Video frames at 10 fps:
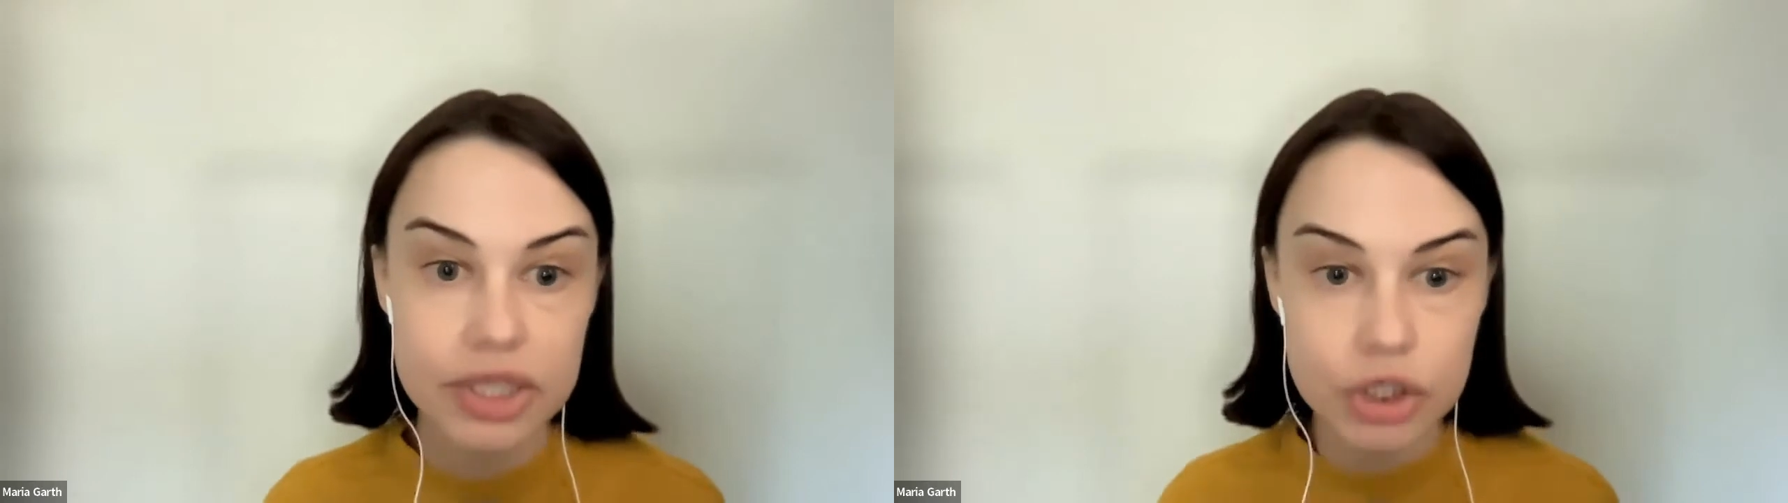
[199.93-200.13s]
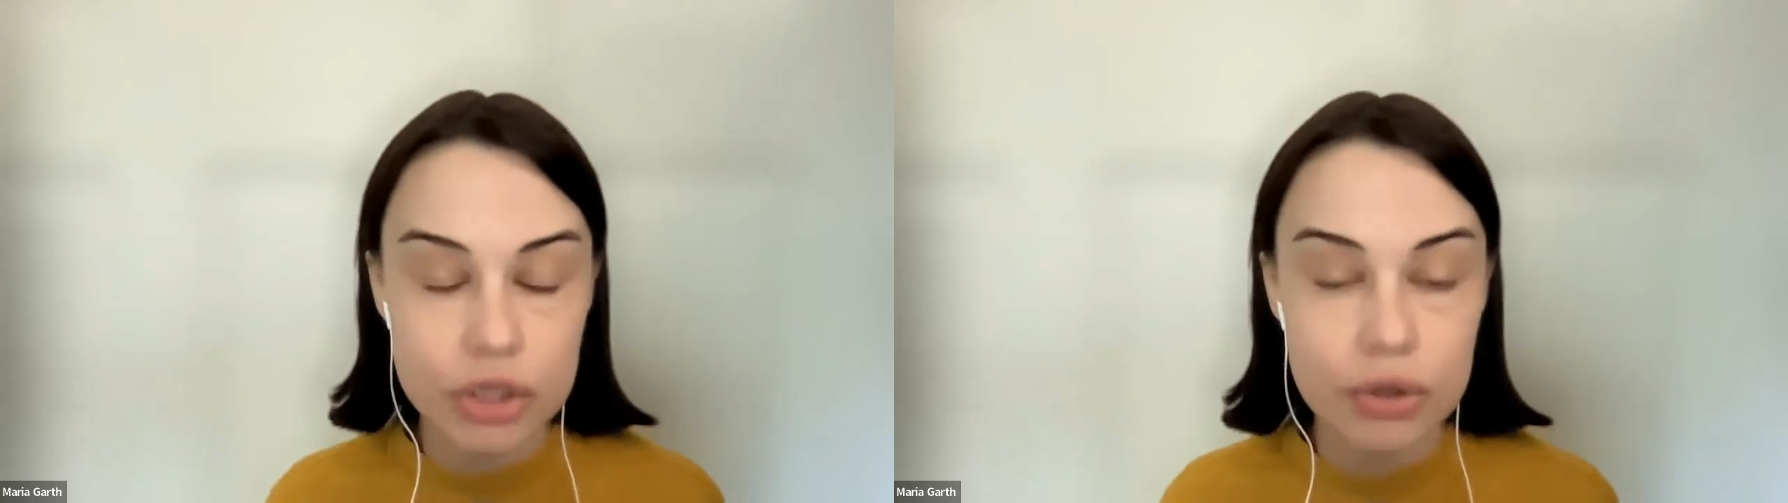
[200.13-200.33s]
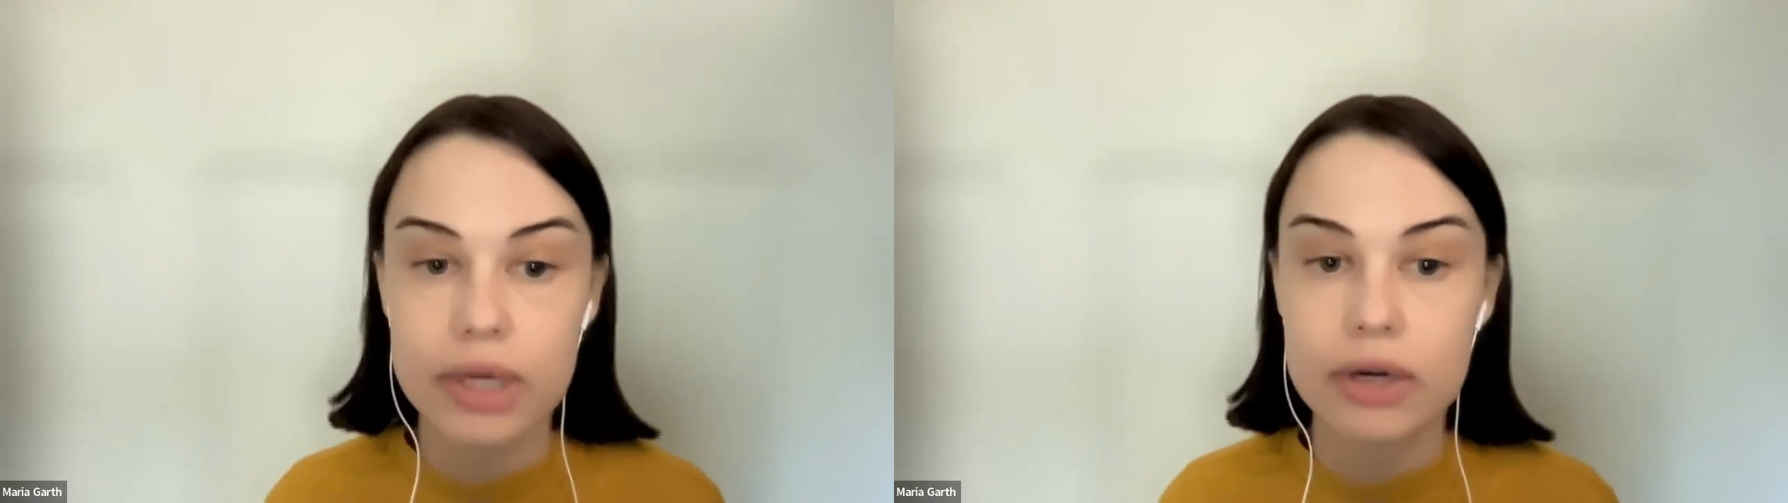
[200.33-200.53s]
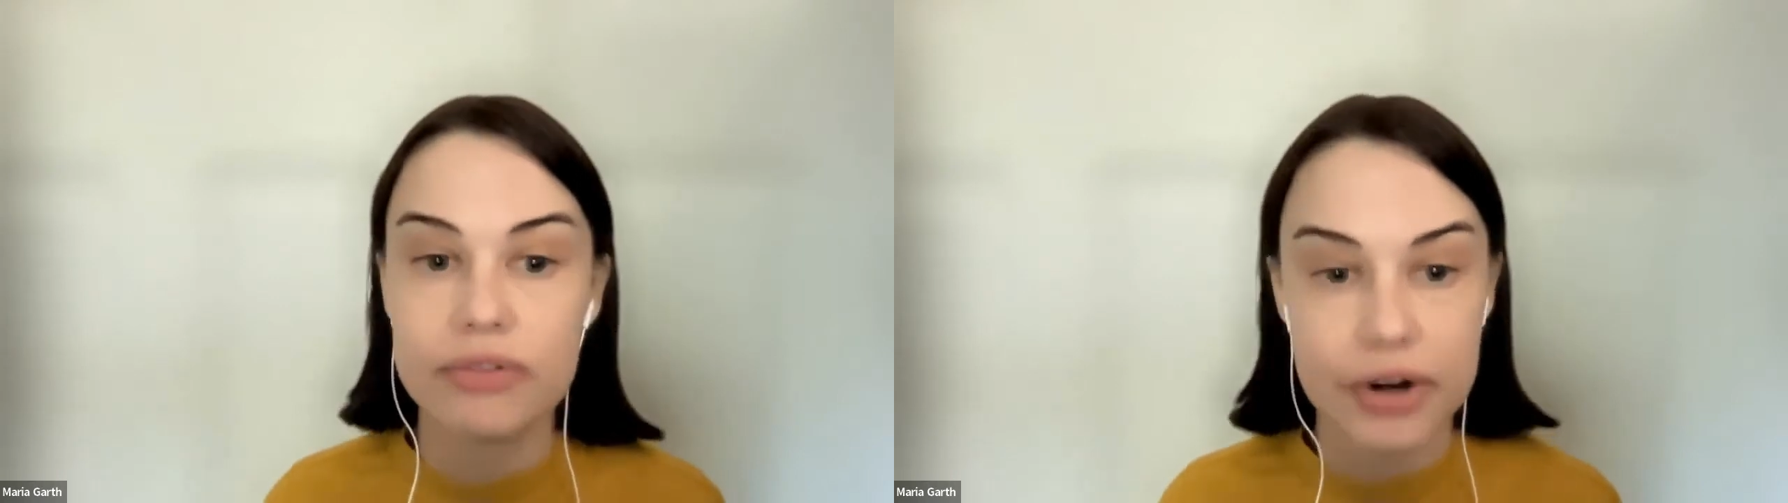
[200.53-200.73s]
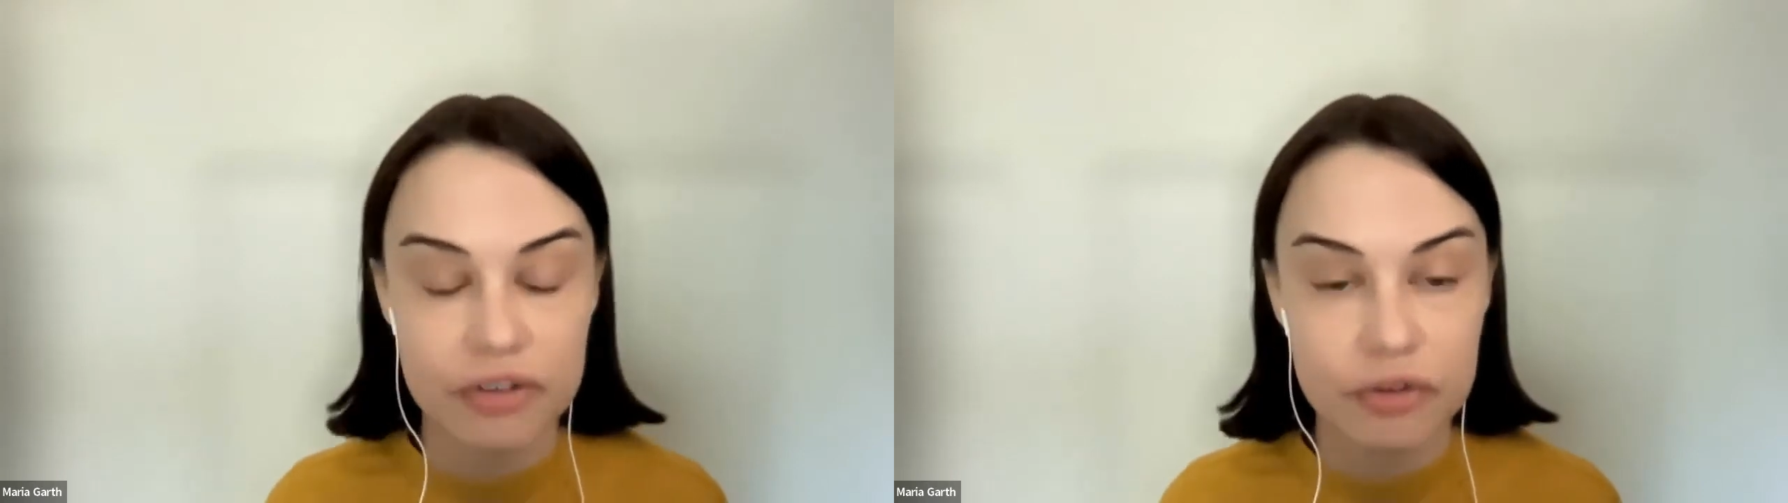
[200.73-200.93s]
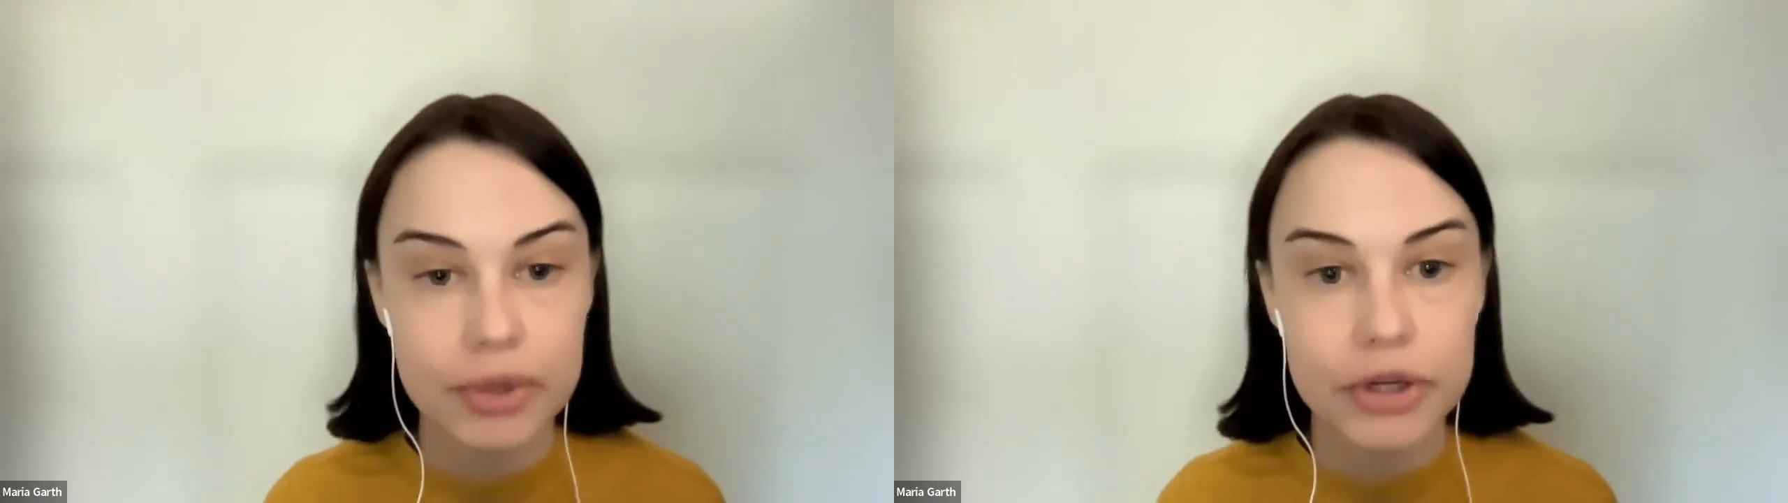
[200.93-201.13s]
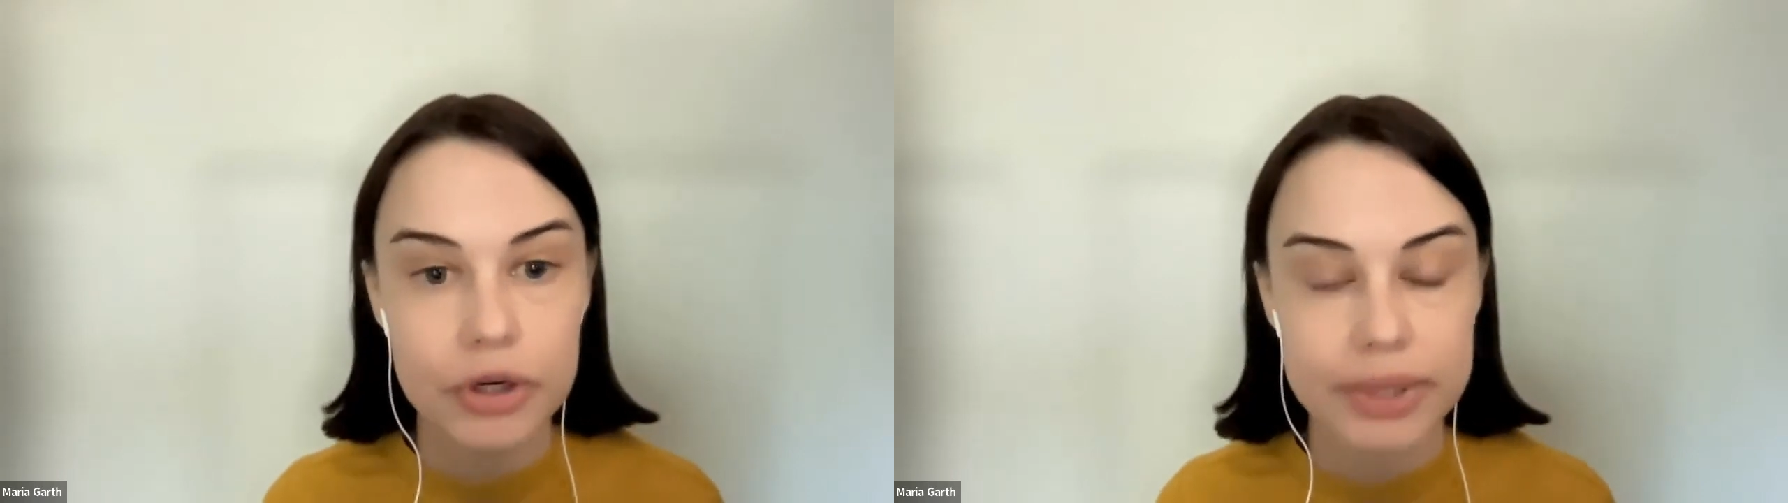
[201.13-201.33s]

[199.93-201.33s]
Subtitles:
issue and they're very familiar